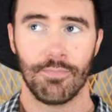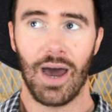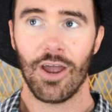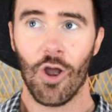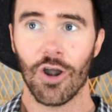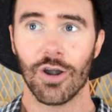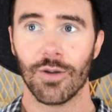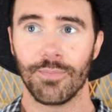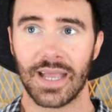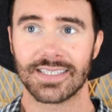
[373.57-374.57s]
My
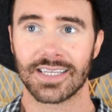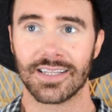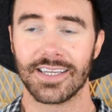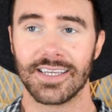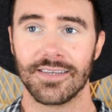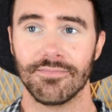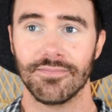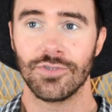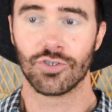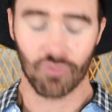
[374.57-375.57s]
heart basically
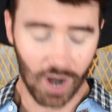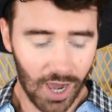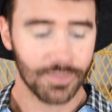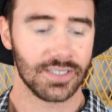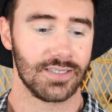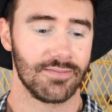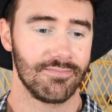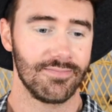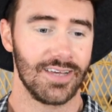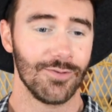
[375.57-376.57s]
dropped.
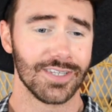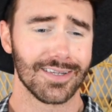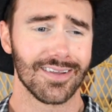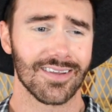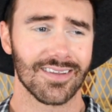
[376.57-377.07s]
I was like,